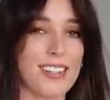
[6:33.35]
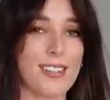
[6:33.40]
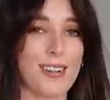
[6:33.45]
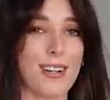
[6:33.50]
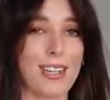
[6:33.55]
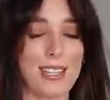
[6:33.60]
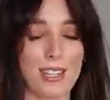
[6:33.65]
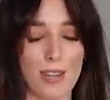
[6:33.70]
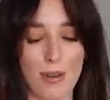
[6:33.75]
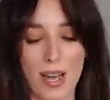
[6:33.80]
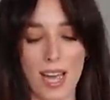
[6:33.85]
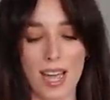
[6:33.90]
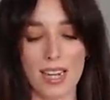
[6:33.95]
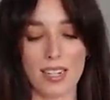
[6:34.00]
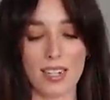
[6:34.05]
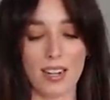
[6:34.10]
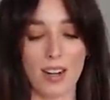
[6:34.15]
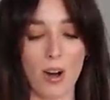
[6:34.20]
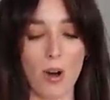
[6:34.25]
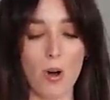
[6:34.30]
So let's go ahead
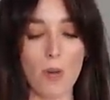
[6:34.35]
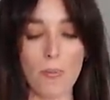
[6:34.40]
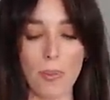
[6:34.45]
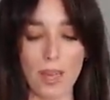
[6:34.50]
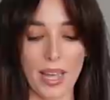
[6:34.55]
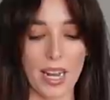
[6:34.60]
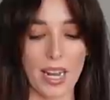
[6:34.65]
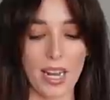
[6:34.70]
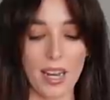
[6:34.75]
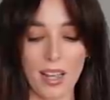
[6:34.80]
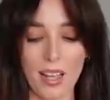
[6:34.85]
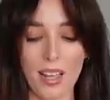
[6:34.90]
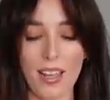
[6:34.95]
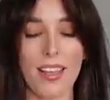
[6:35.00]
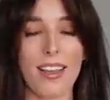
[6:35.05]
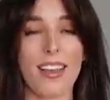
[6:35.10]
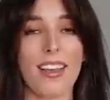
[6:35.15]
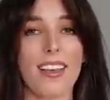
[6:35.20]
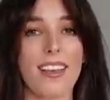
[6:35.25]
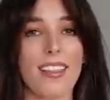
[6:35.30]
and open
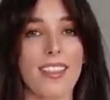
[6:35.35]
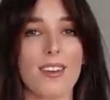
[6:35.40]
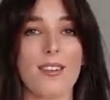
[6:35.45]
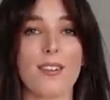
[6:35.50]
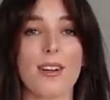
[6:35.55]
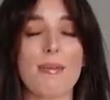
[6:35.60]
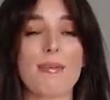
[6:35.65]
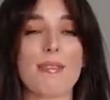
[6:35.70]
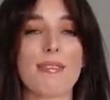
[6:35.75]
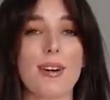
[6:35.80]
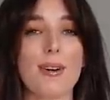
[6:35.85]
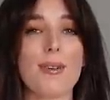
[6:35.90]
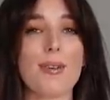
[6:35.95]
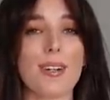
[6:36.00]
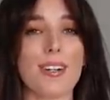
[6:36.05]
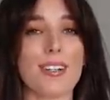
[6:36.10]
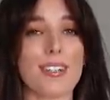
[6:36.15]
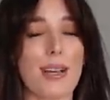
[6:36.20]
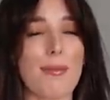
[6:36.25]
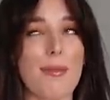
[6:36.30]
the cream of
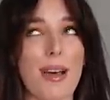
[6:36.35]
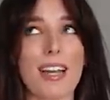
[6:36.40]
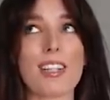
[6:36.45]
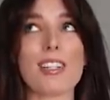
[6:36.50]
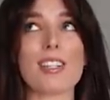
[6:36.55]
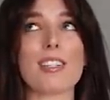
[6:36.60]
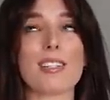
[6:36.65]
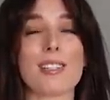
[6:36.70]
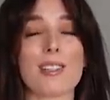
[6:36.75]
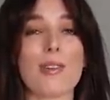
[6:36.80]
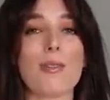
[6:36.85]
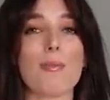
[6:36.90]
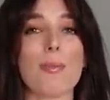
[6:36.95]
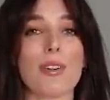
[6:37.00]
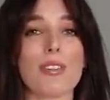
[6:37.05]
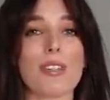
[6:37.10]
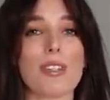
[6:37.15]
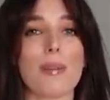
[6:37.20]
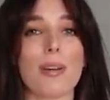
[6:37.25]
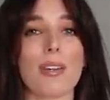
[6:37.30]
coconut. I'm actually so
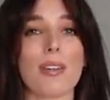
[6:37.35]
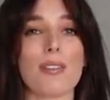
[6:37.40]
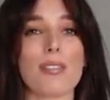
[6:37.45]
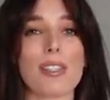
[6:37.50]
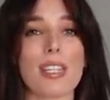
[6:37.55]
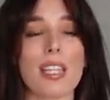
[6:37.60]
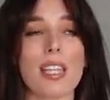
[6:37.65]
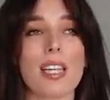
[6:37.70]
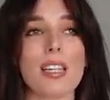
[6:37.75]
buzzed about using